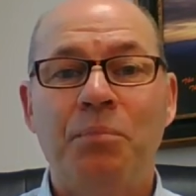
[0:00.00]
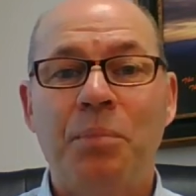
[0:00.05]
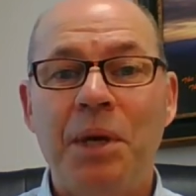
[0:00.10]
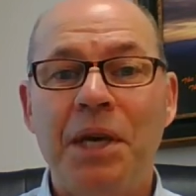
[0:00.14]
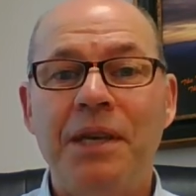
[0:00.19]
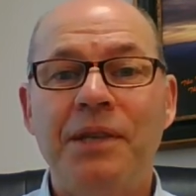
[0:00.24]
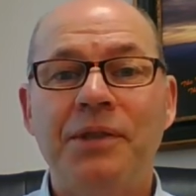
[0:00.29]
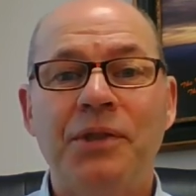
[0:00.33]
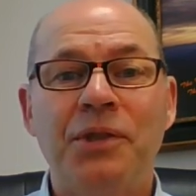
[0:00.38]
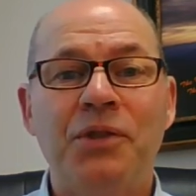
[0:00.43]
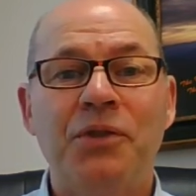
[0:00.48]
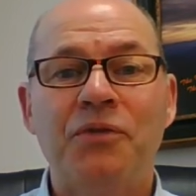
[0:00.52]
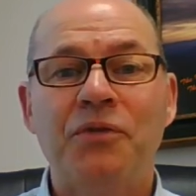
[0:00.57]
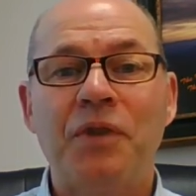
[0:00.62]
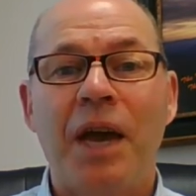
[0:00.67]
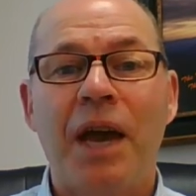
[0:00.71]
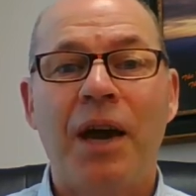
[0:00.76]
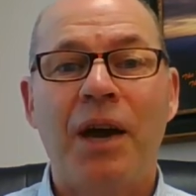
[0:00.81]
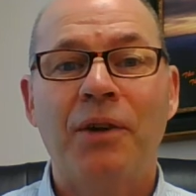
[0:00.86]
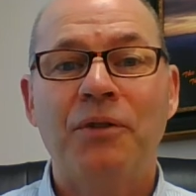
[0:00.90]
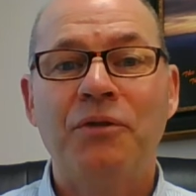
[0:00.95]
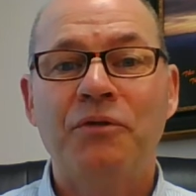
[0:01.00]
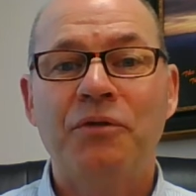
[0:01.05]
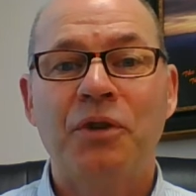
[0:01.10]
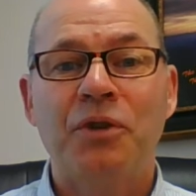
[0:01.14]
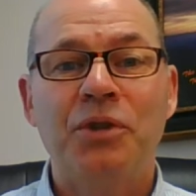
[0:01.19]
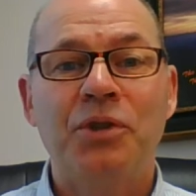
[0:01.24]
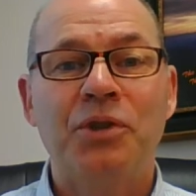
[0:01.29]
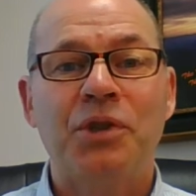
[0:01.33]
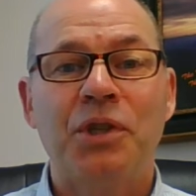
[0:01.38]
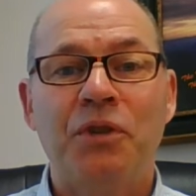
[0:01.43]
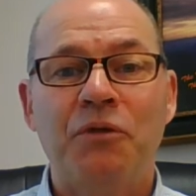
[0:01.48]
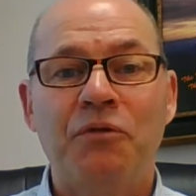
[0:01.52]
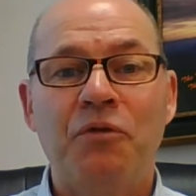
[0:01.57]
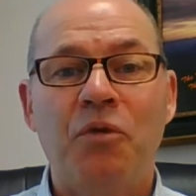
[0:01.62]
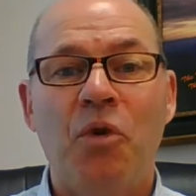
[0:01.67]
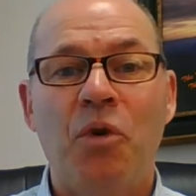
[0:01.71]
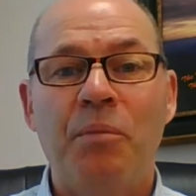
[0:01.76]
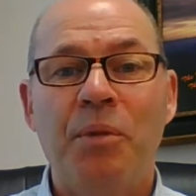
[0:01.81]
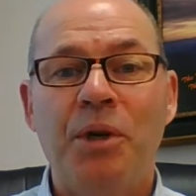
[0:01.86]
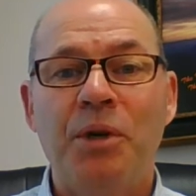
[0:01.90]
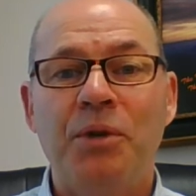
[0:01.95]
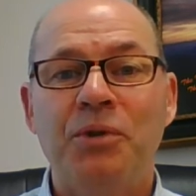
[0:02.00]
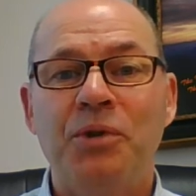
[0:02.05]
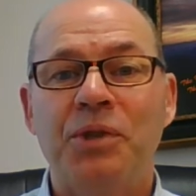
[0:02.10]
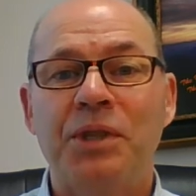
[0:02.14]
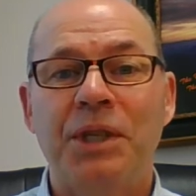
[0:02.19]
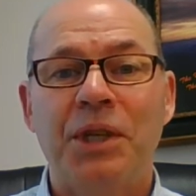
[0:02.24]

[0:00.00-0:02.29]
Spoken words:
peace is found first and foremost